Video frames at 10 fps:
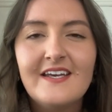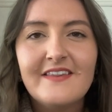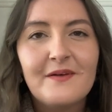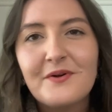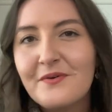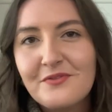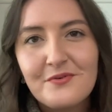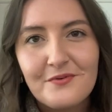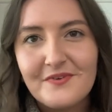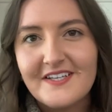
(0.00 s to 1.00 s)
They were going through
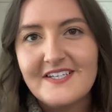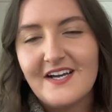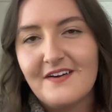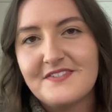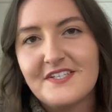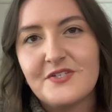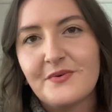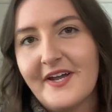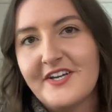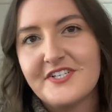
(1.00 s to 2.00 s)
a really tough
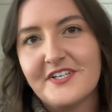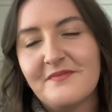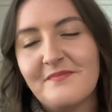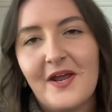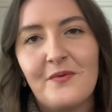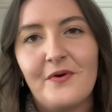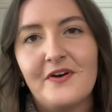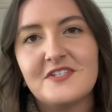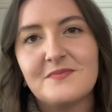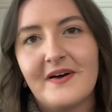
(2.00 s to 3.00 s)
situation, made
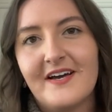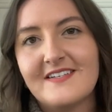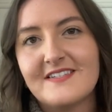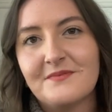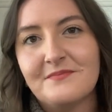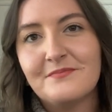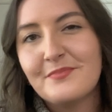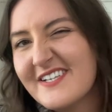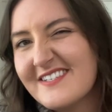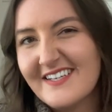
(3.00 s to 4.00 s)
worse by some
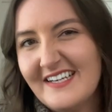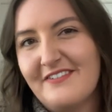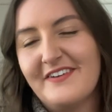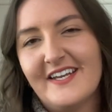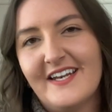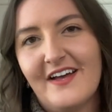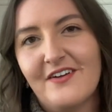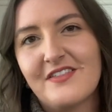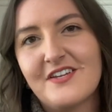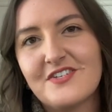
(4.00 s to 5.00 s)
pretty significant
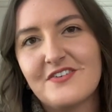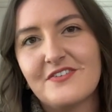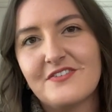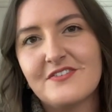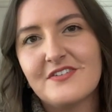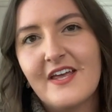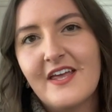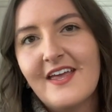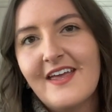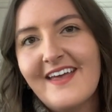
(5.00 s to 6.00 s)
health issues.
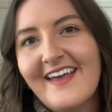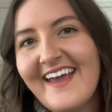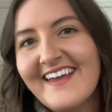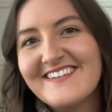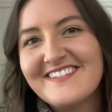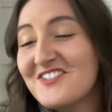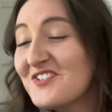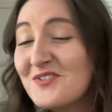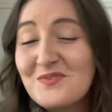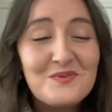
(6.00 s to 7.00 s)
And
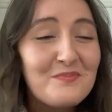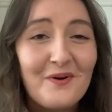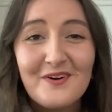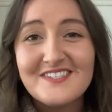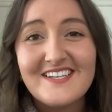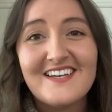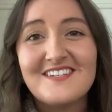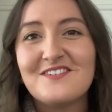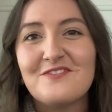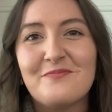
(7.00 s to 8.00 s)
just through the
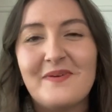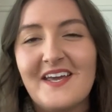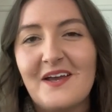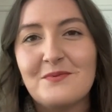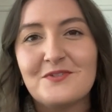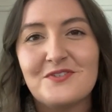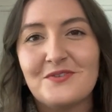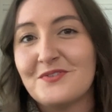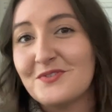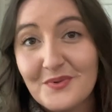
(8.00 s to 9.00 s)
process of being able
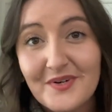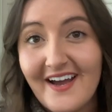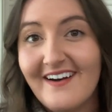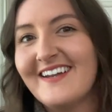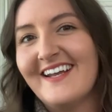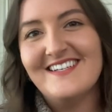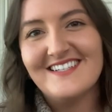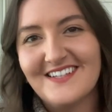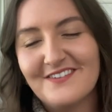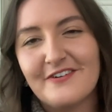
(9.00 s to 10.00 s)
to sort out and
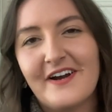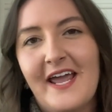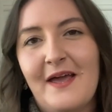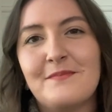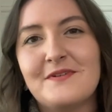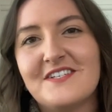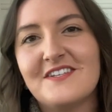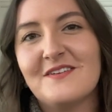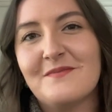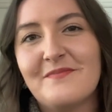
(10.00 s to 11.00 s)
deliver a hamper to
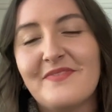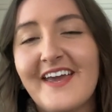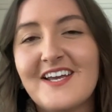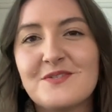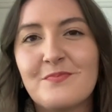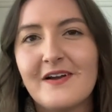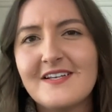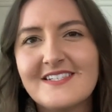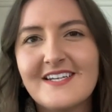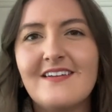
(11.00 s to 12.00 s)
them, they
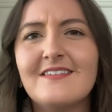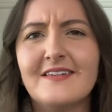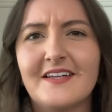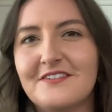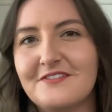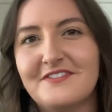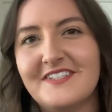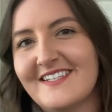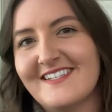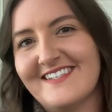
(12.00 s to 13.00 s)
expressed how loved
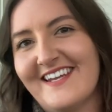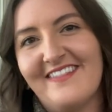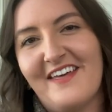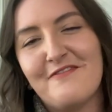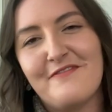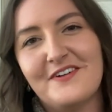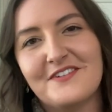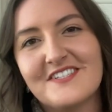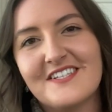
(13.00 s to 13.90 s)
and seen they felt.